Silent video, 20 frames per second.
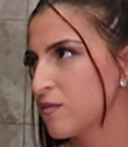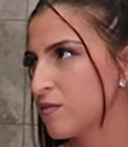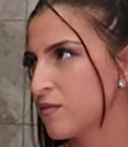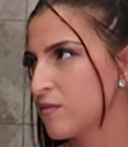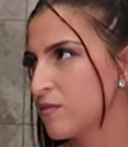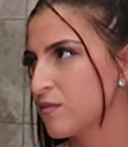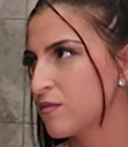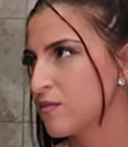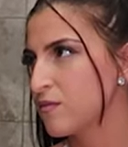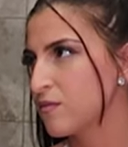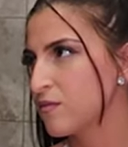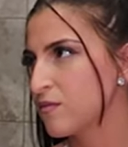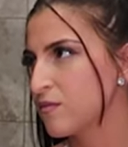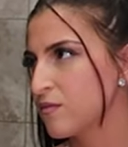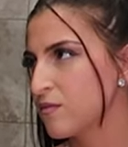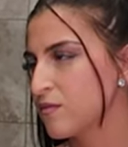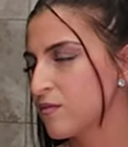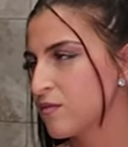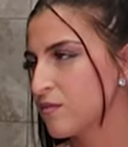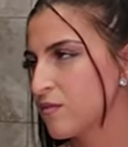
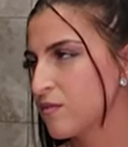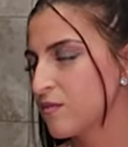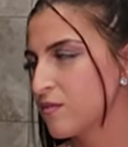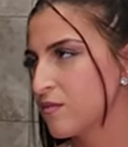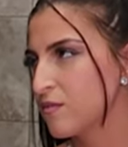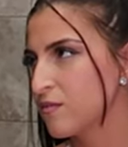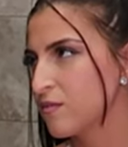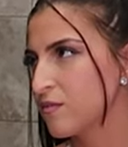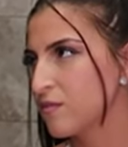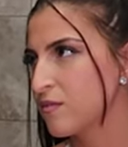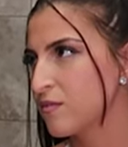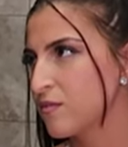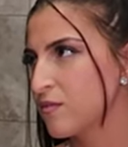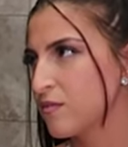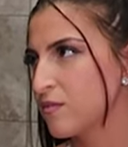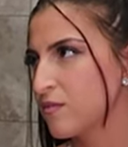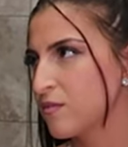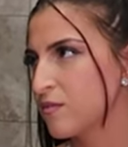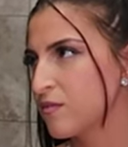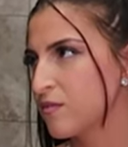
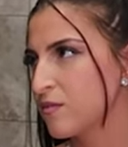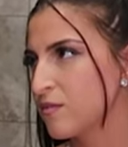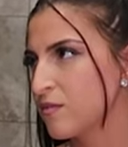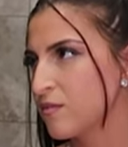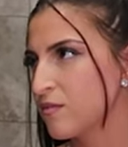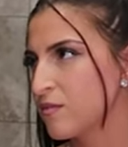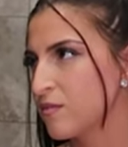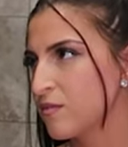(silent)